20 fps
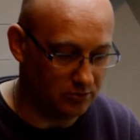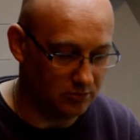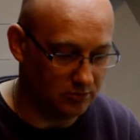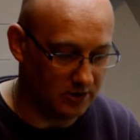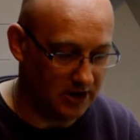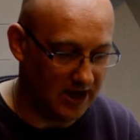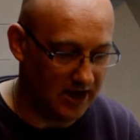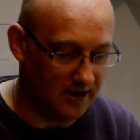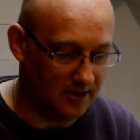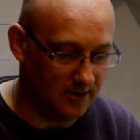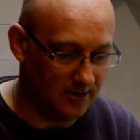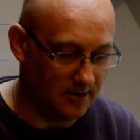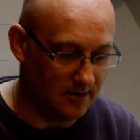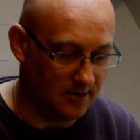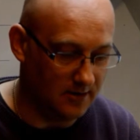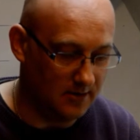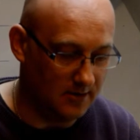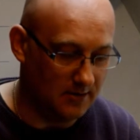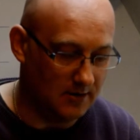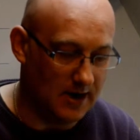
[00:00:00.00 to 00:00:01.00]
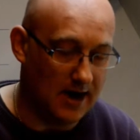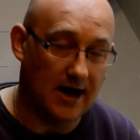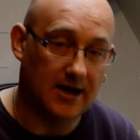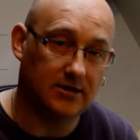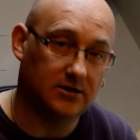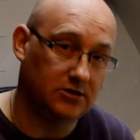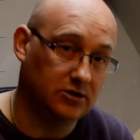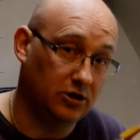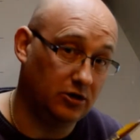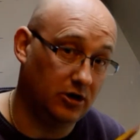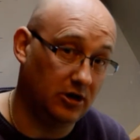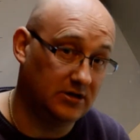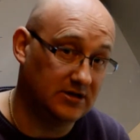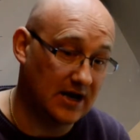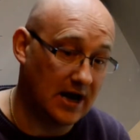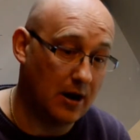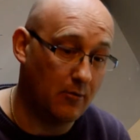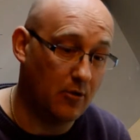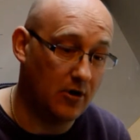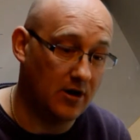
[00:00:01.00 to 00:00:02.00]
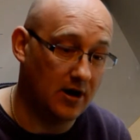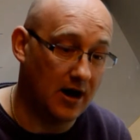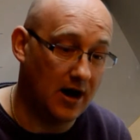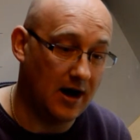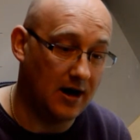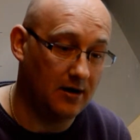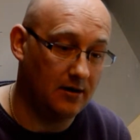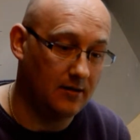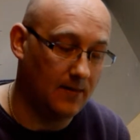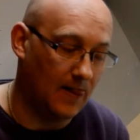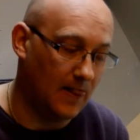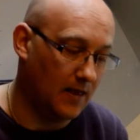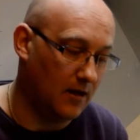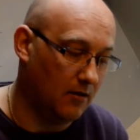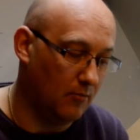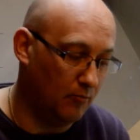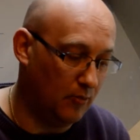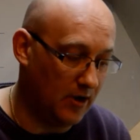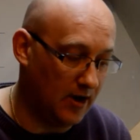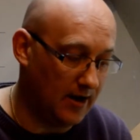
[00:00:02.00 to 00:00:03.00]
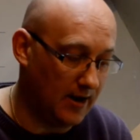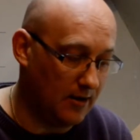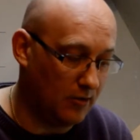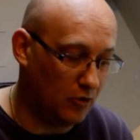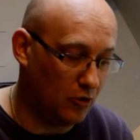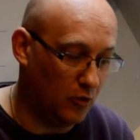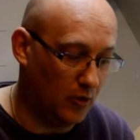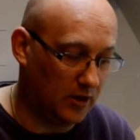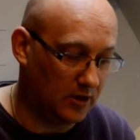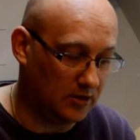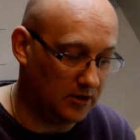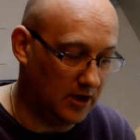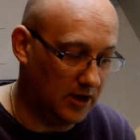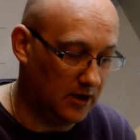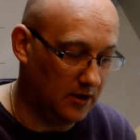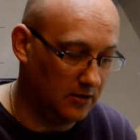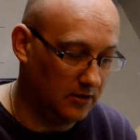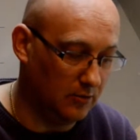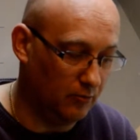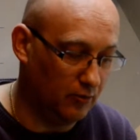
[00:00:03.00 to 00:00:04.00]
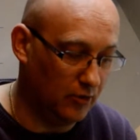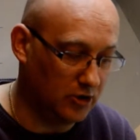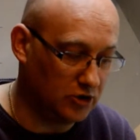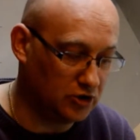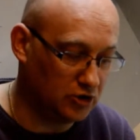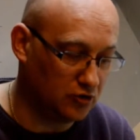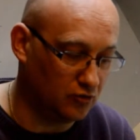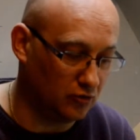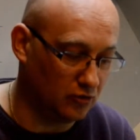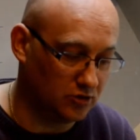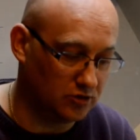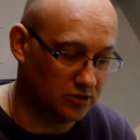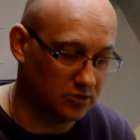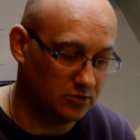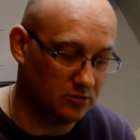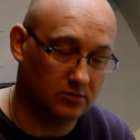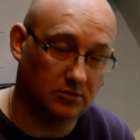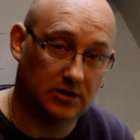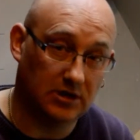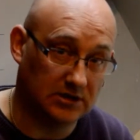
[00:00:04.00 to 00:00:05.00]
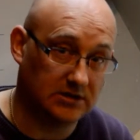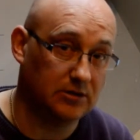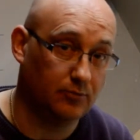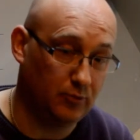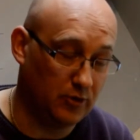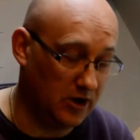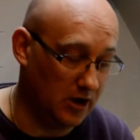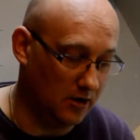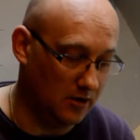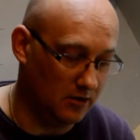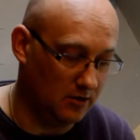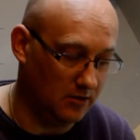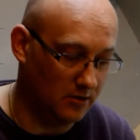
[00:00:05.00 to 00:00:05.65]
Okay, and you determine that by how quickly the brush strokes disappear.